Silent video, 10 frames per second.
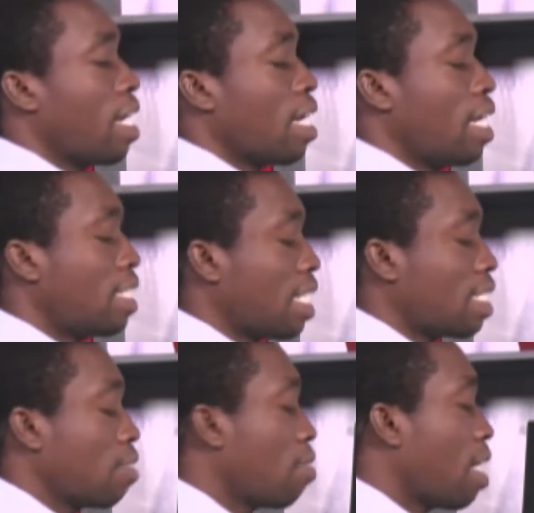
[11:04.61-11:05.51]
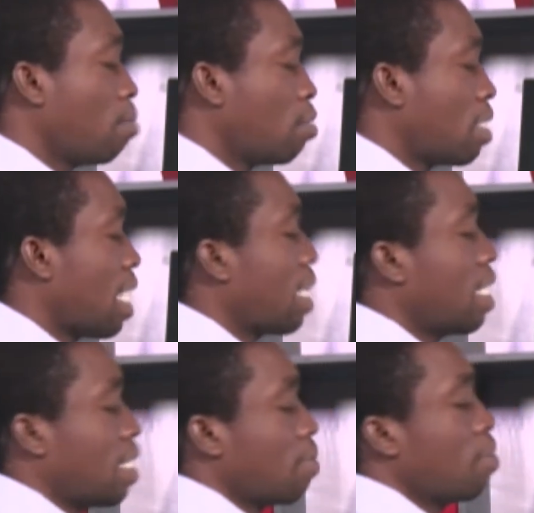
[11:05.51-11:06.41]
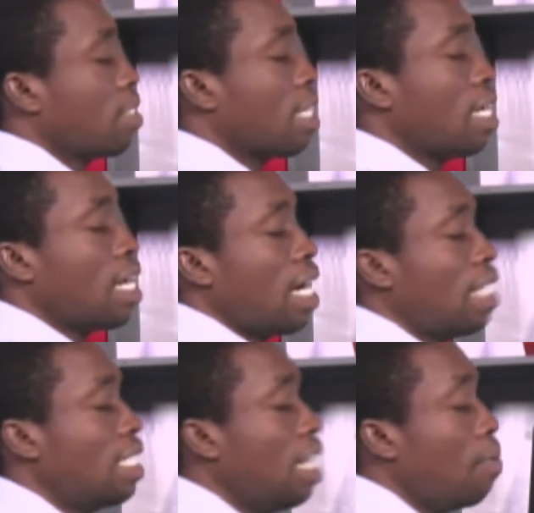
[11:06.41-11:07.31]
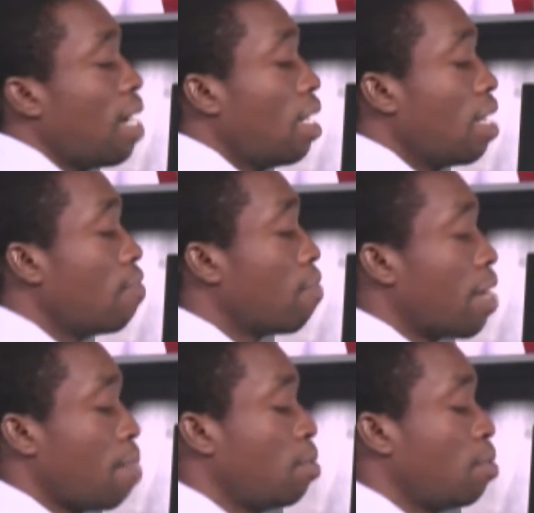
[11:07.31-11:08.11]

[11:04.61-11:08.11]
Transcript: it has still come to sack this, because ideally we are looking for him.